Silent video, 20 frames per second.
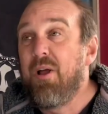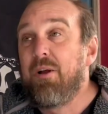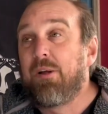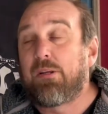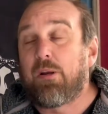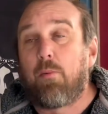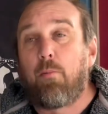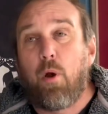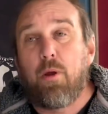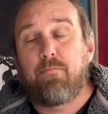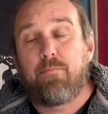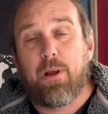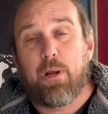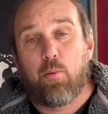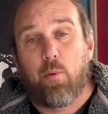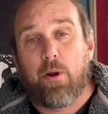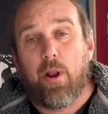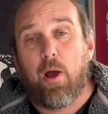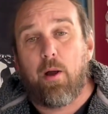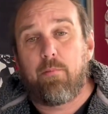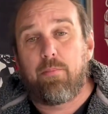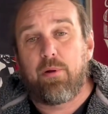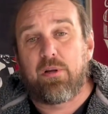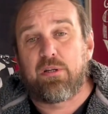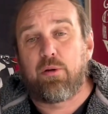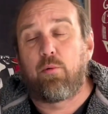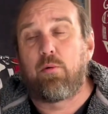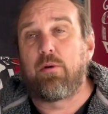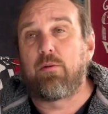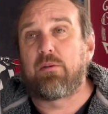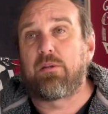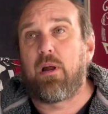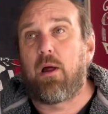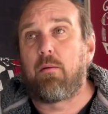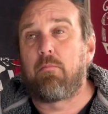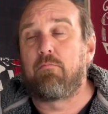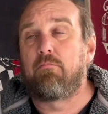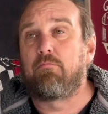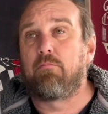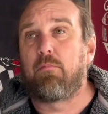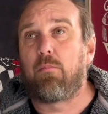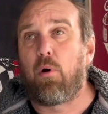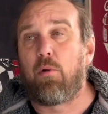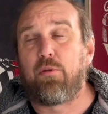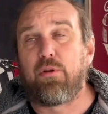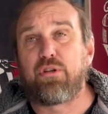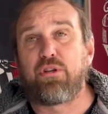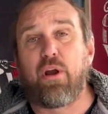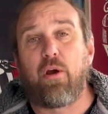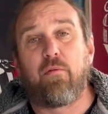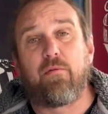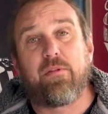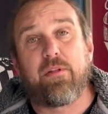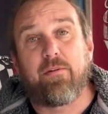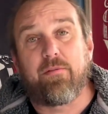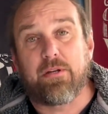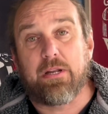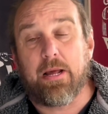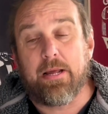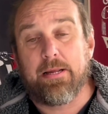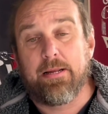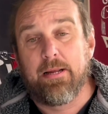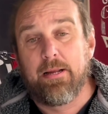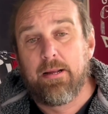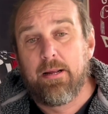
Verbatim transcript: So I might pick one up. I saw it was um, on the shelf the other day.